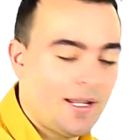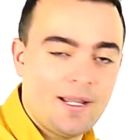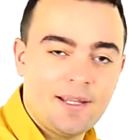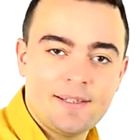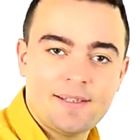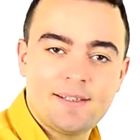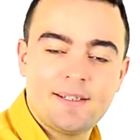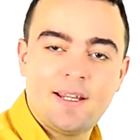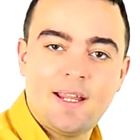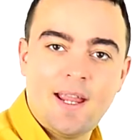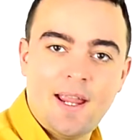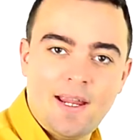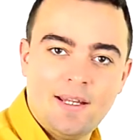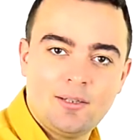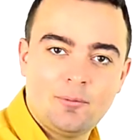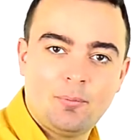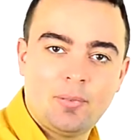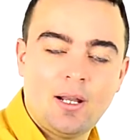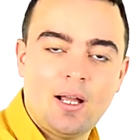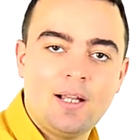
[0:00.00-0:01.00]

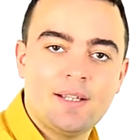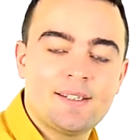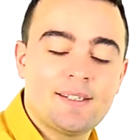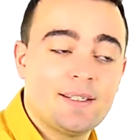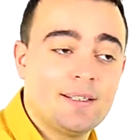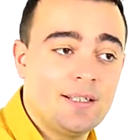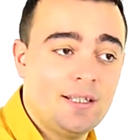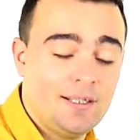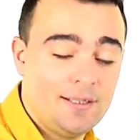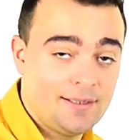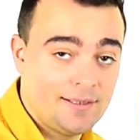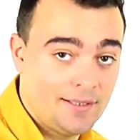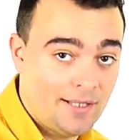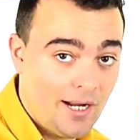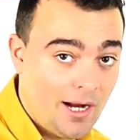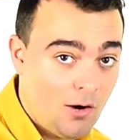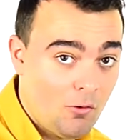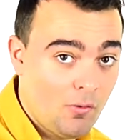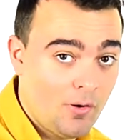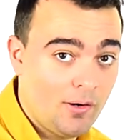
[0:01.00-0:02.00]
S8 Plus, is
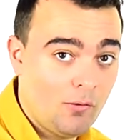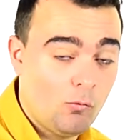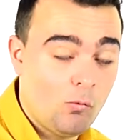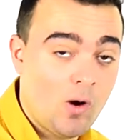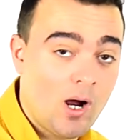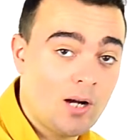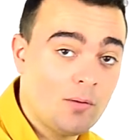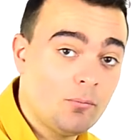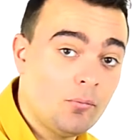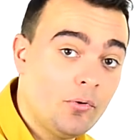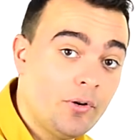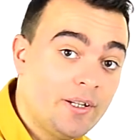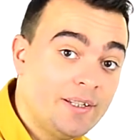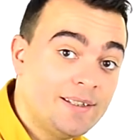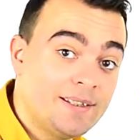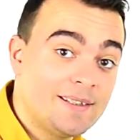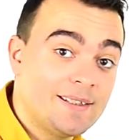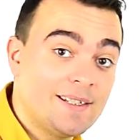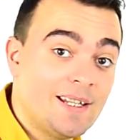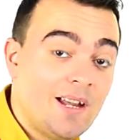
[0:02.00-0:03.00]
now
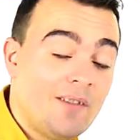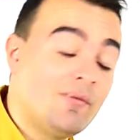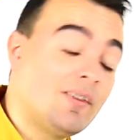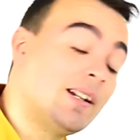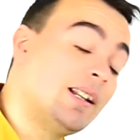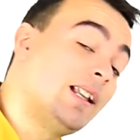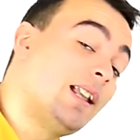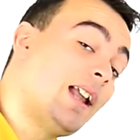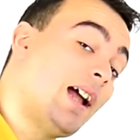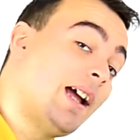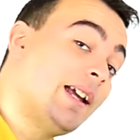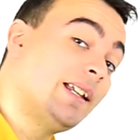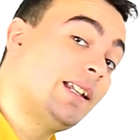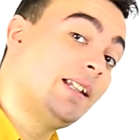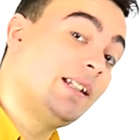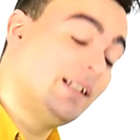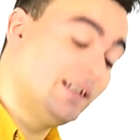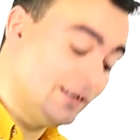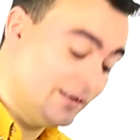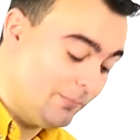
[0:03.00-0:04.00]
1.7 like
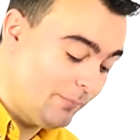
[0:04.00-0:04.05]
in the